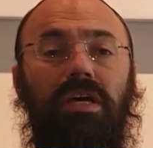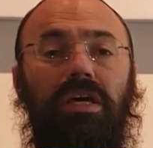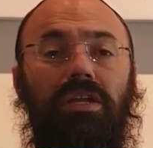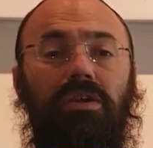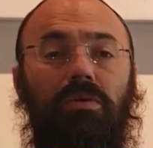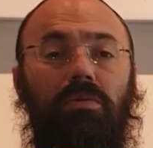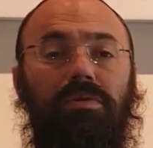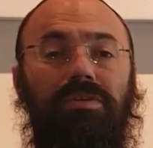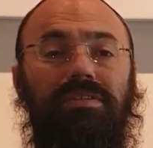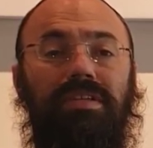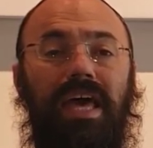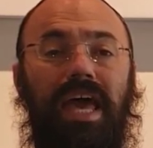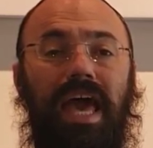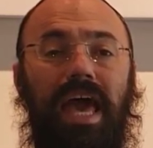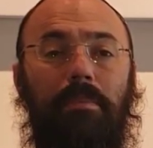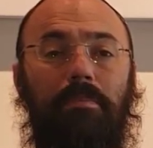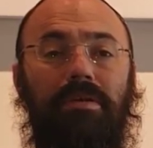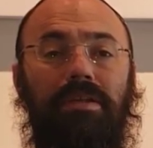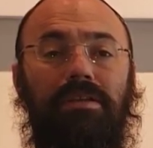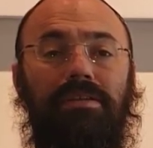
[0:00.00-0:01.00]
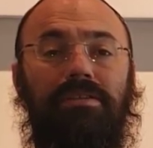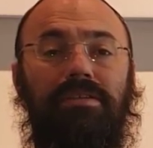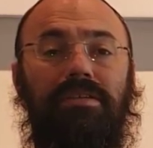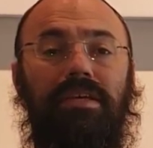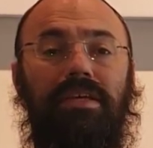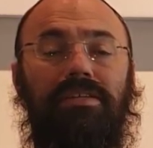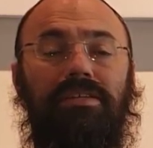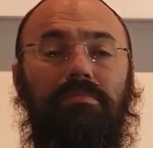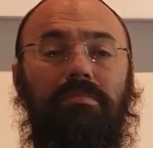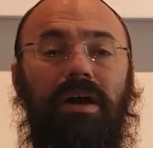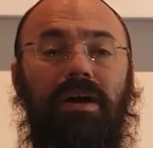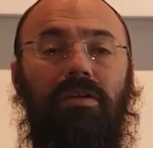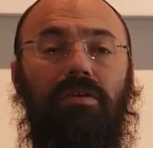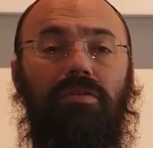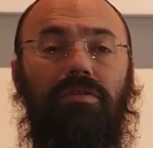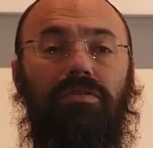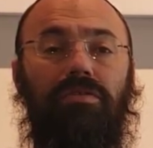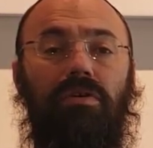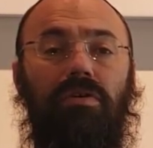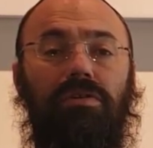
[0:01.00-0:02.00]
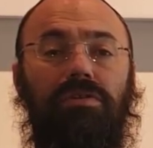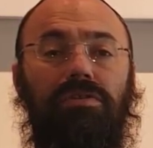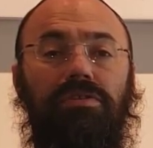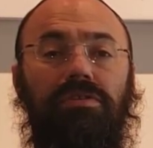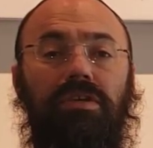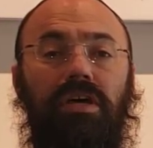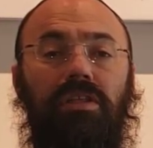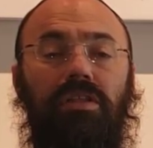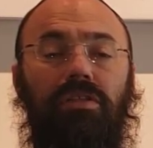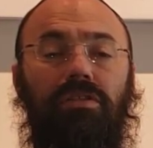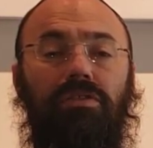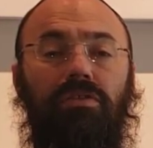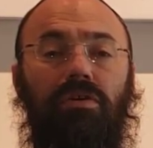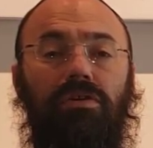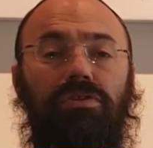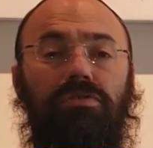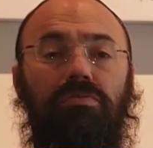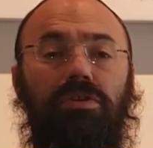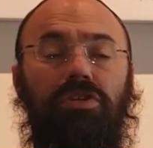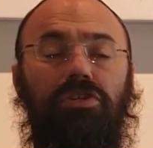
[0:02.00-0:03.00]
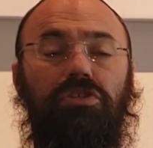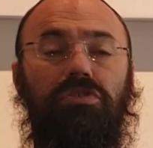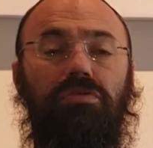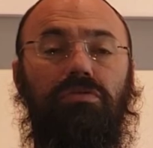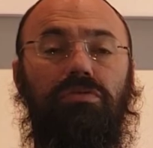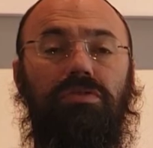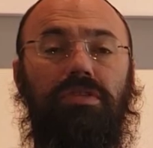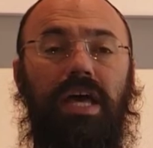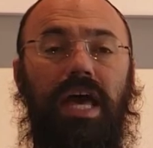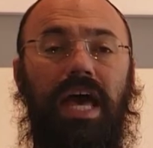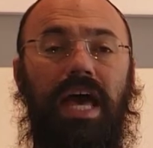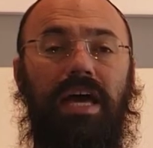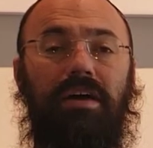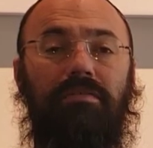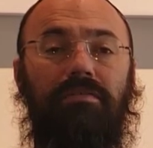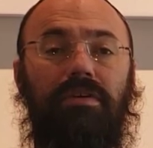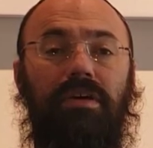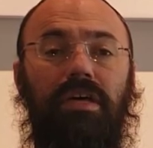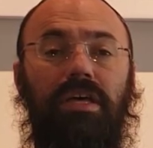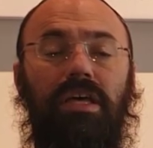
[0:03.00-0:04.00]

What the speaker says: In other words, happiness is about our thoughts and the thoughts we choose to have.